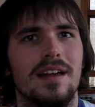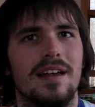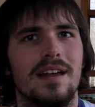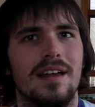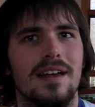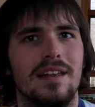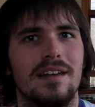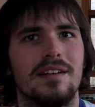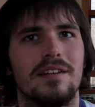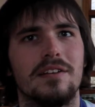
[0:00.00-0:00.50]

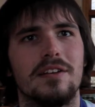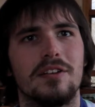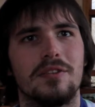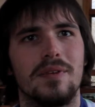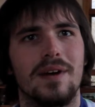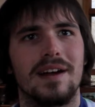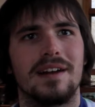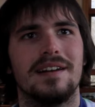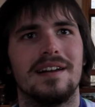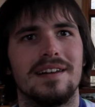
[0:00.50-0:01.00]
And just
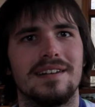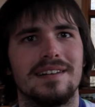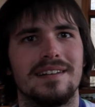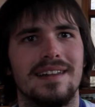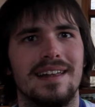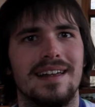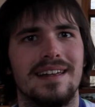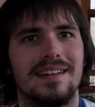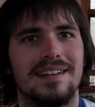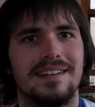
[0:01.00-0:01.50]
recognizing
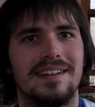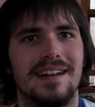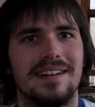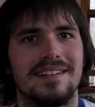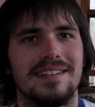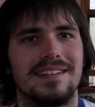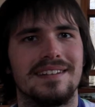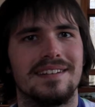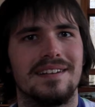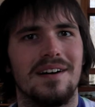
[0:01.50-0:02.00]
that it's not
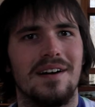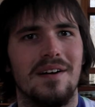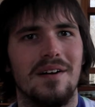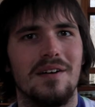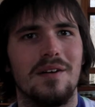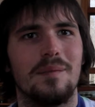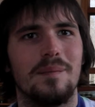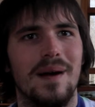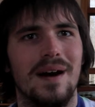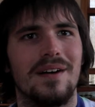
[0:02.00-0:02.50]
just
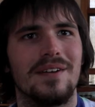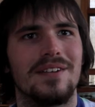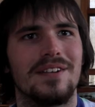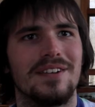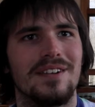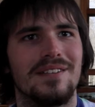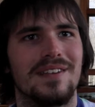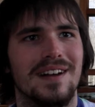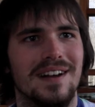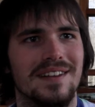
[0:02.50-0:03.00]
all about
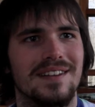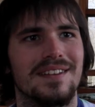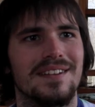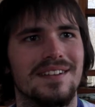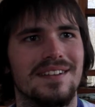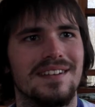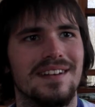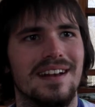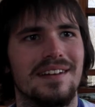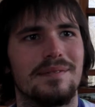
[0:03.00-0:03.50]
serving
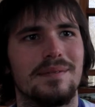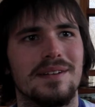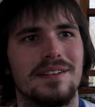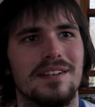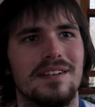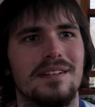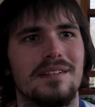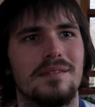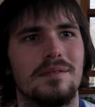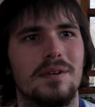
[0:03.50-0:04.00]
others. You have to
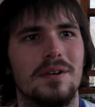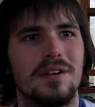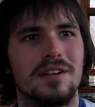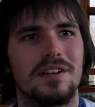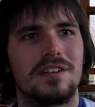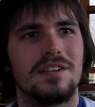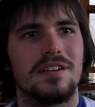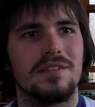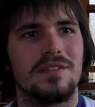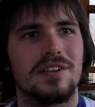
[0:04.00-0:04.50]
be willing
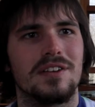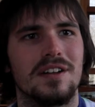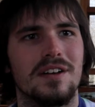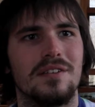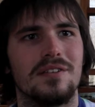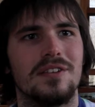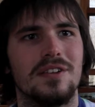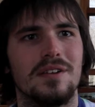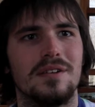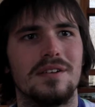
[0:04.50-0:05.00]
to serve
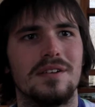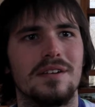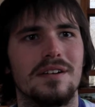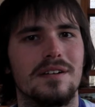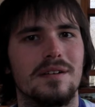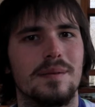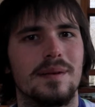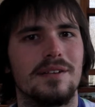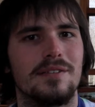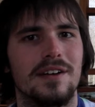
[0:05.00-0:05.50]
yourself too in order
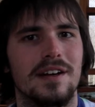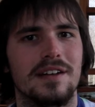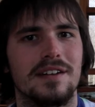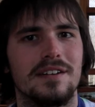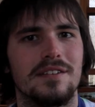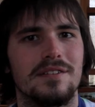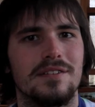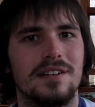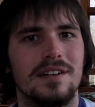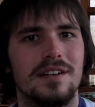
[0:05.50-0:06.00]
to be
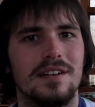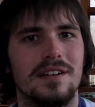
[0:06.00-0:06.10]
effective.